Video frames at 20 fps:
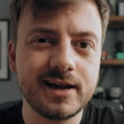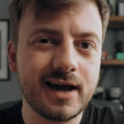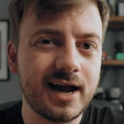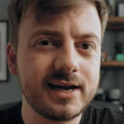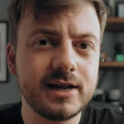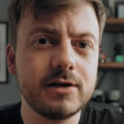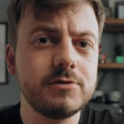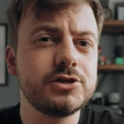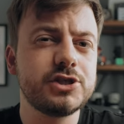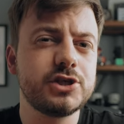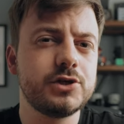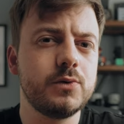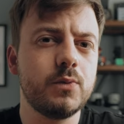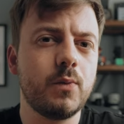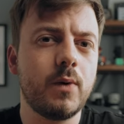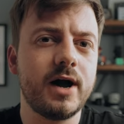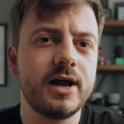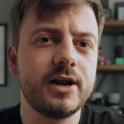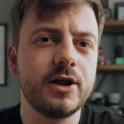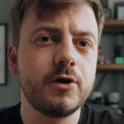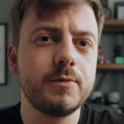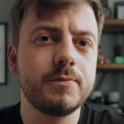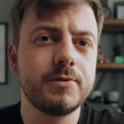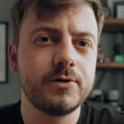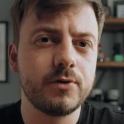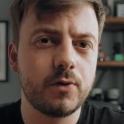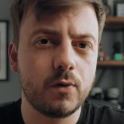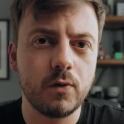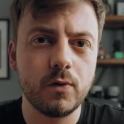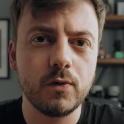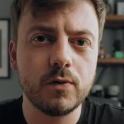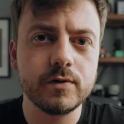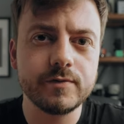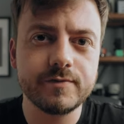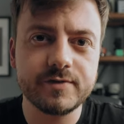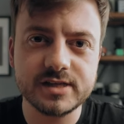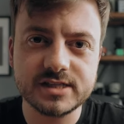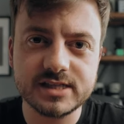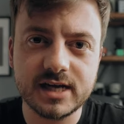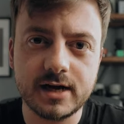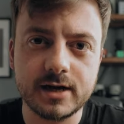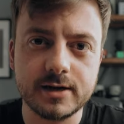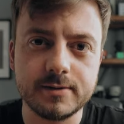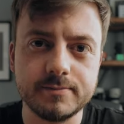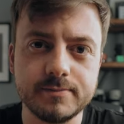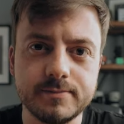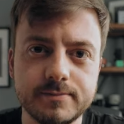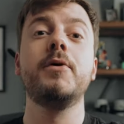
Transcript: I don't shoot wide open all of the time.